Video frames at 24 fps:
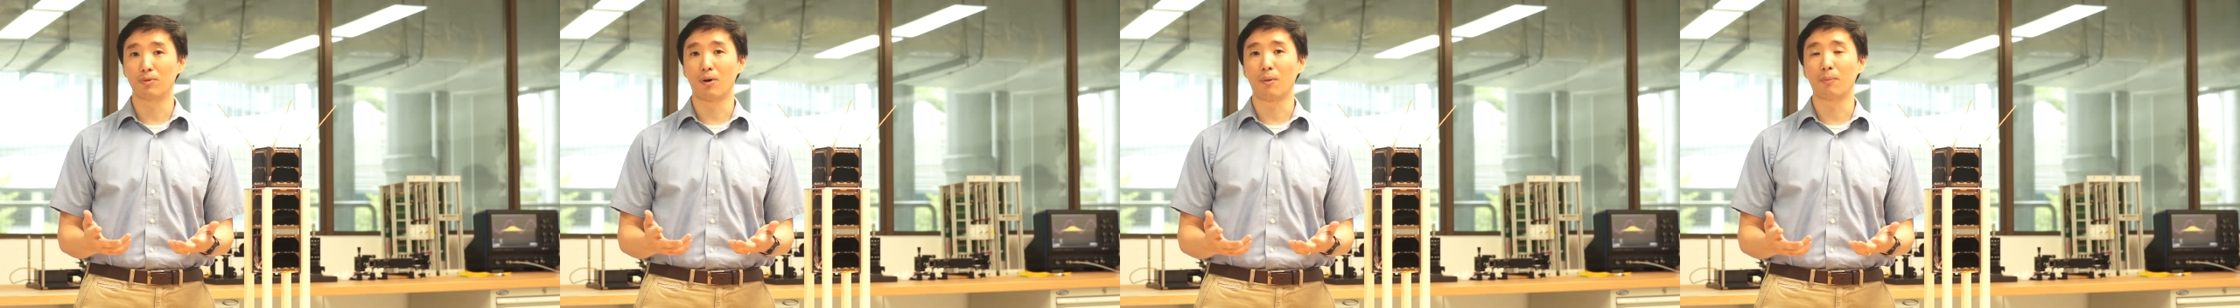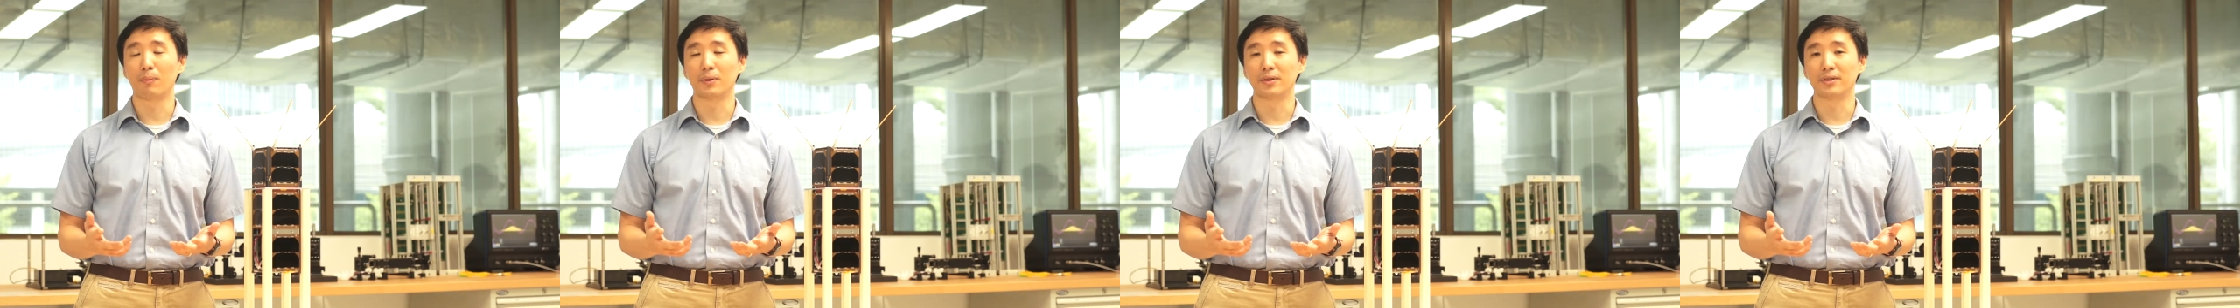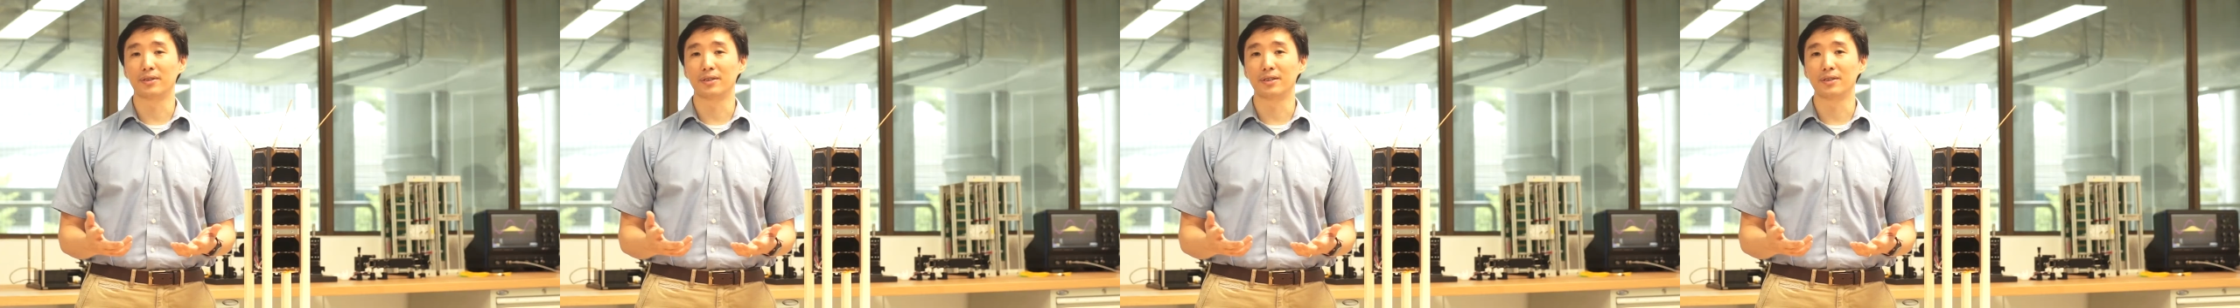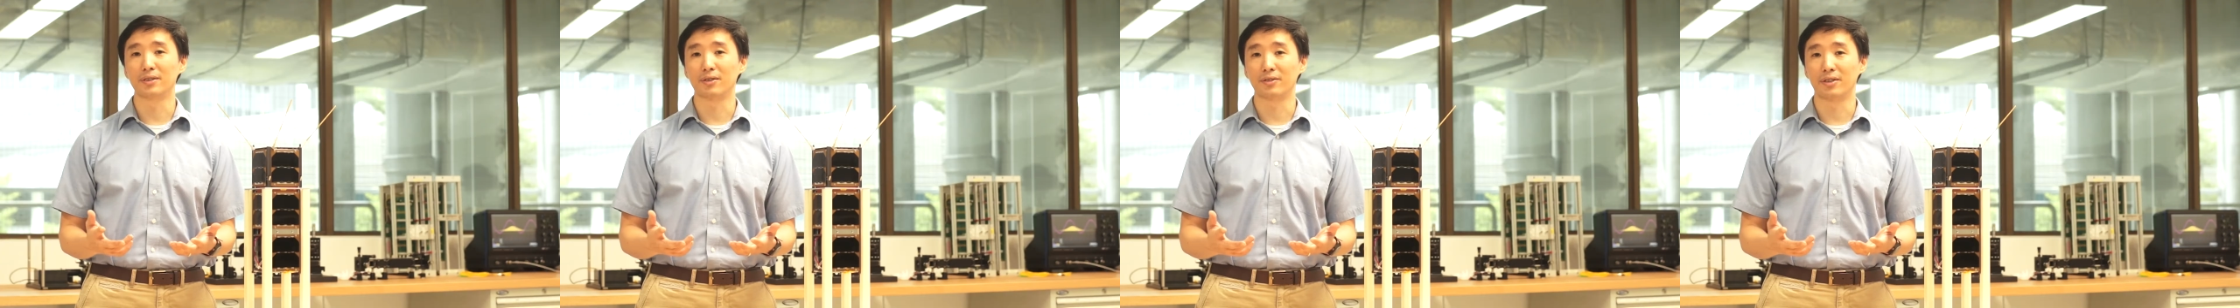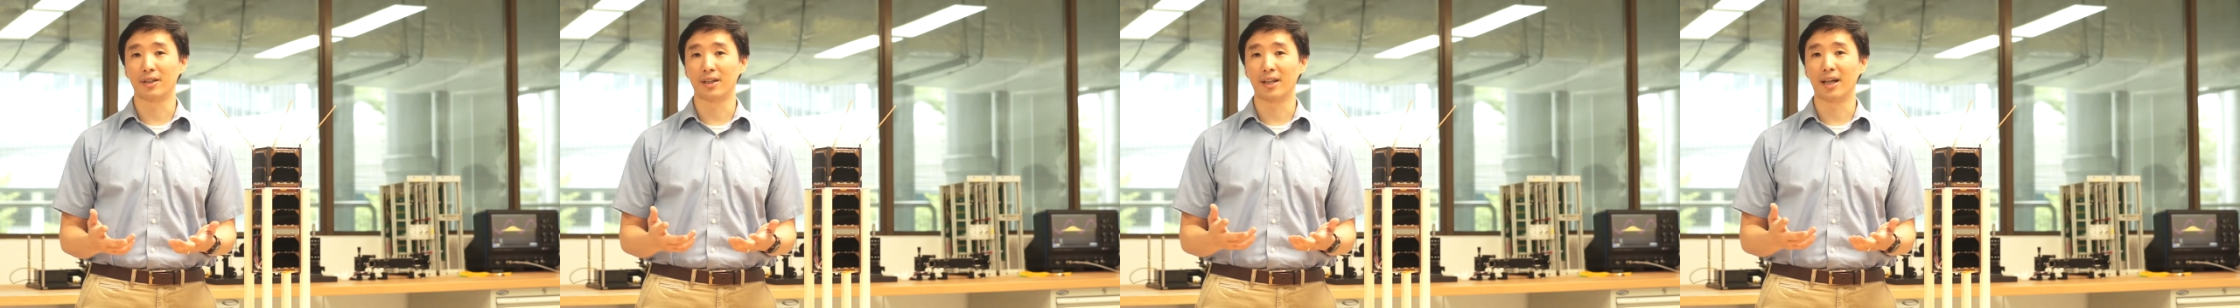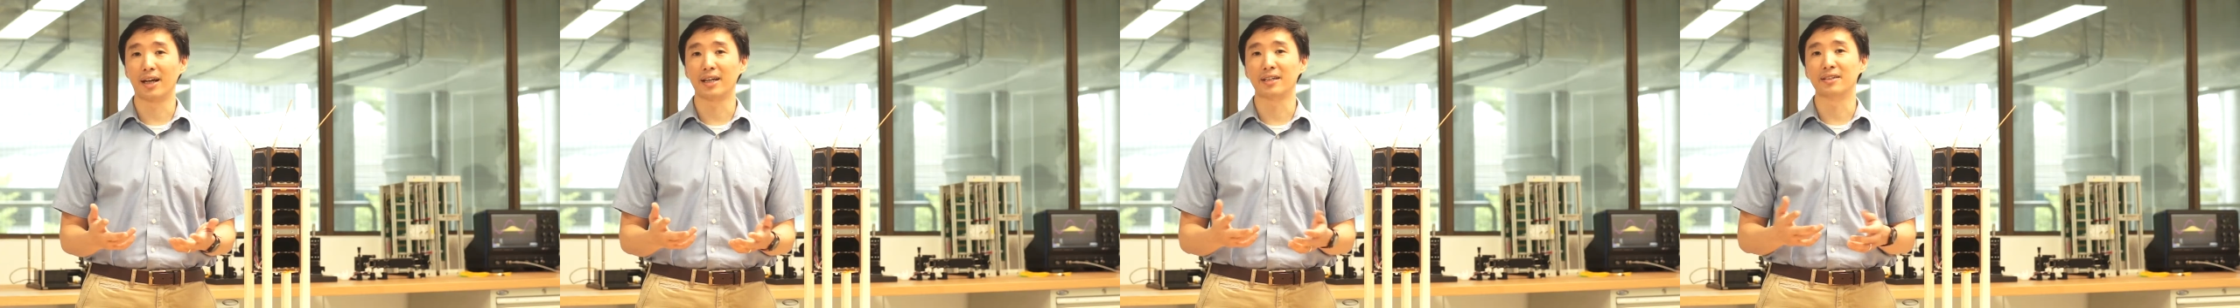properties of the
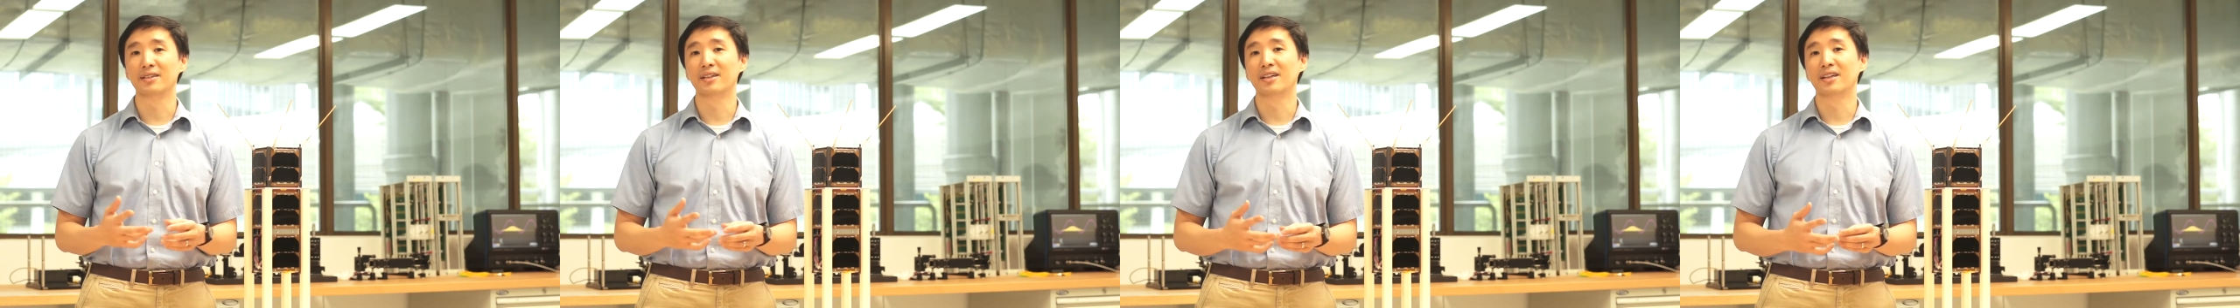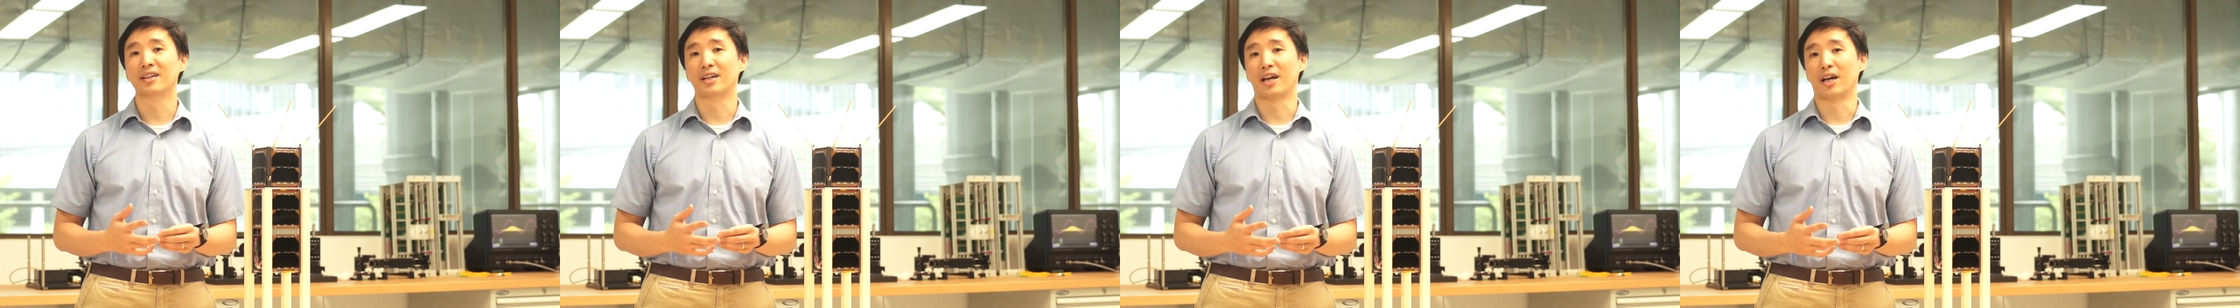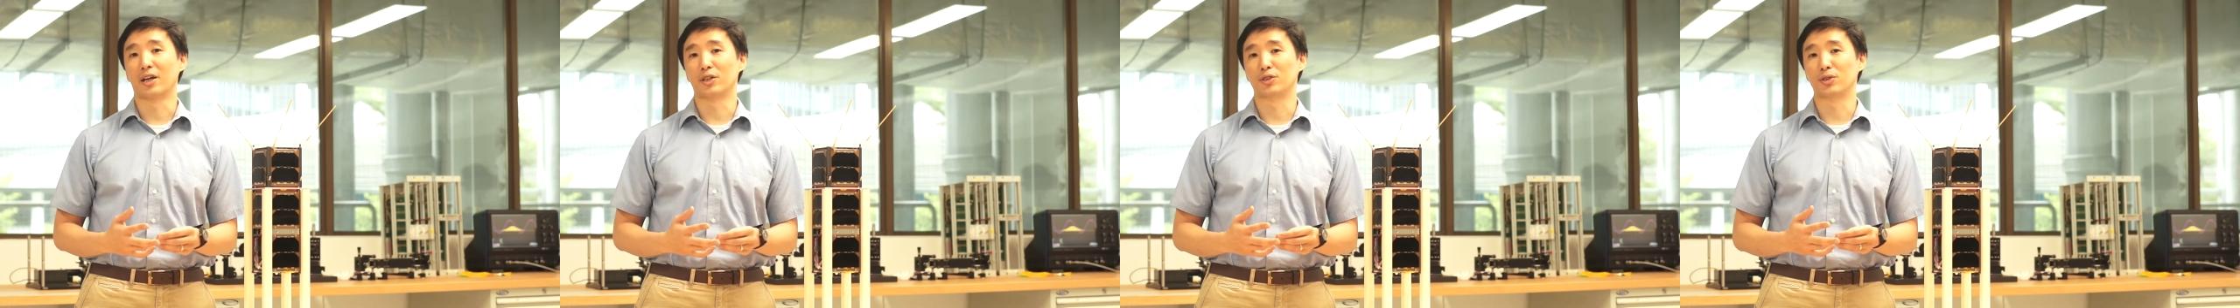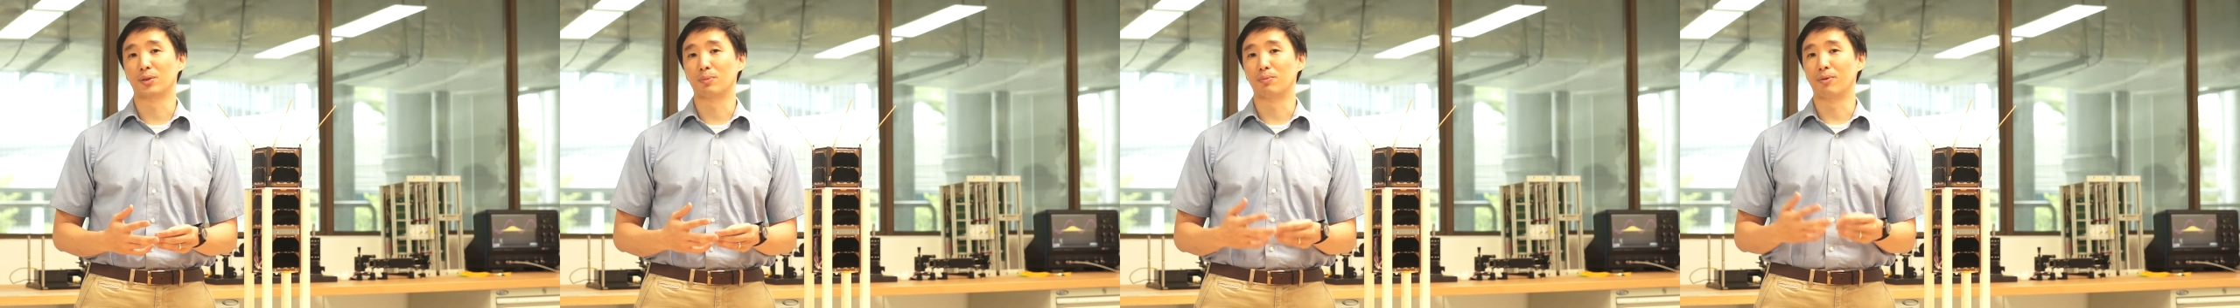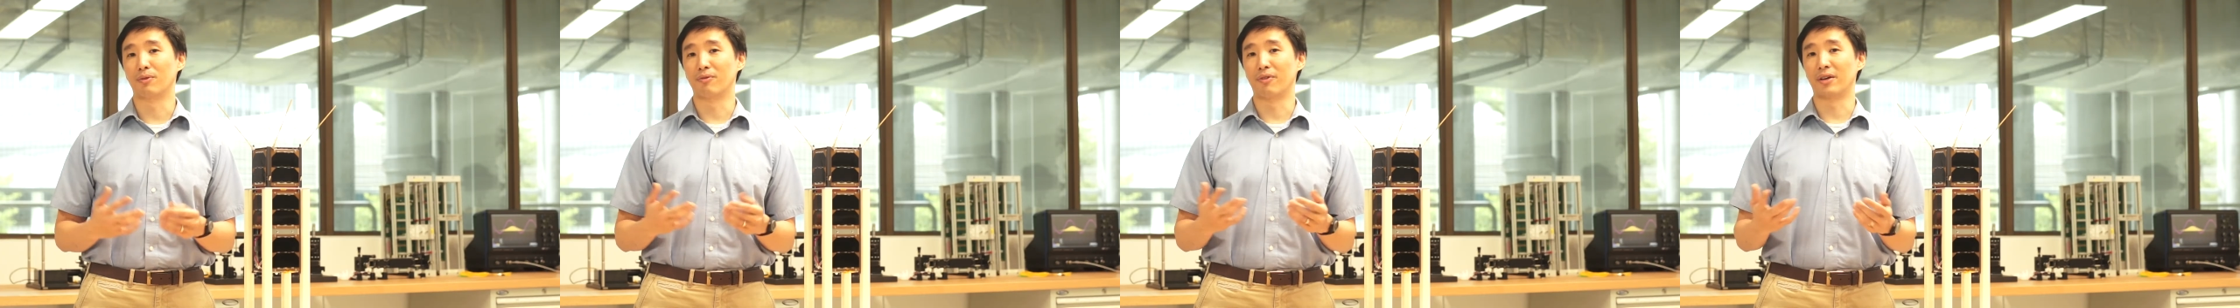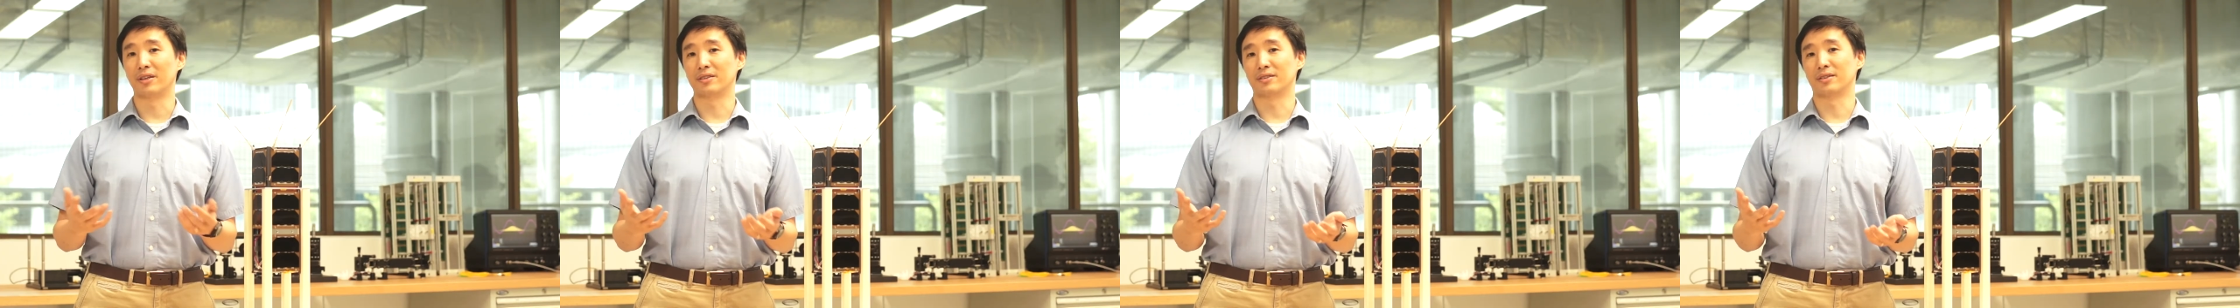light actually
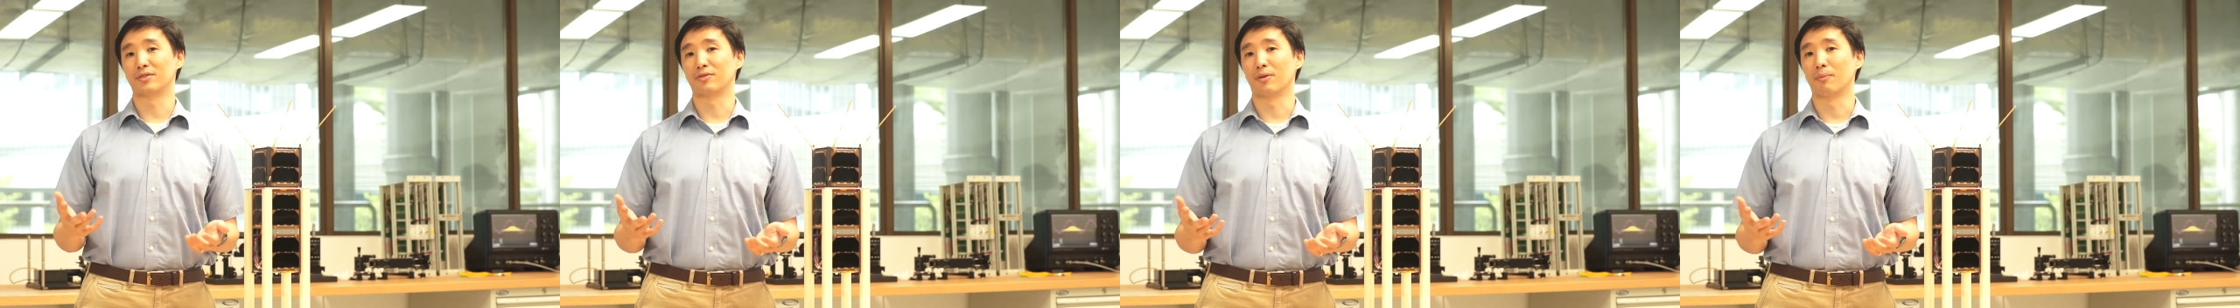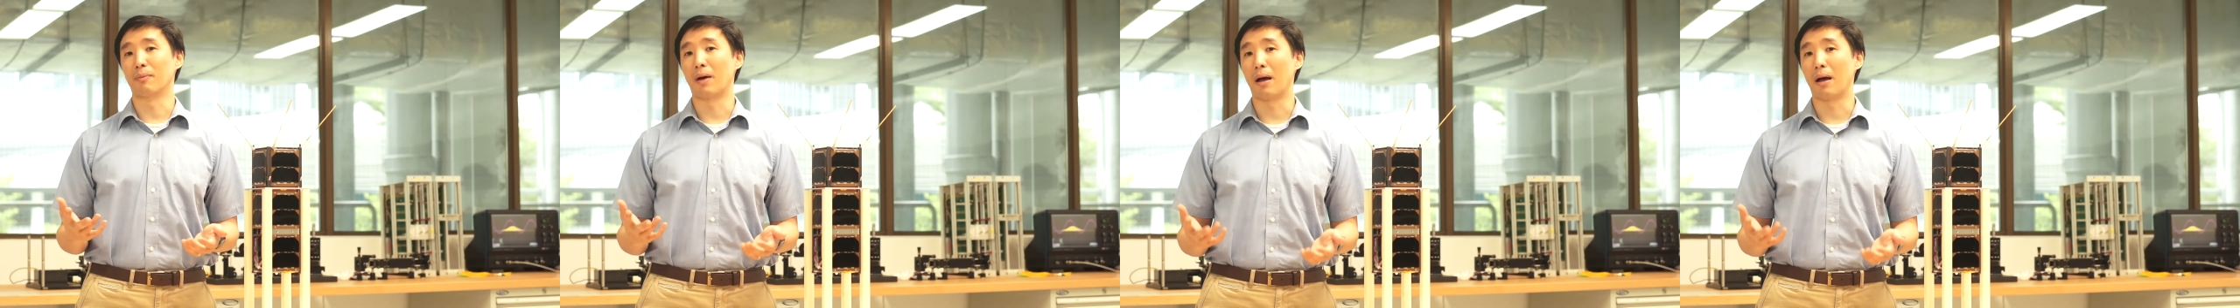prevents this from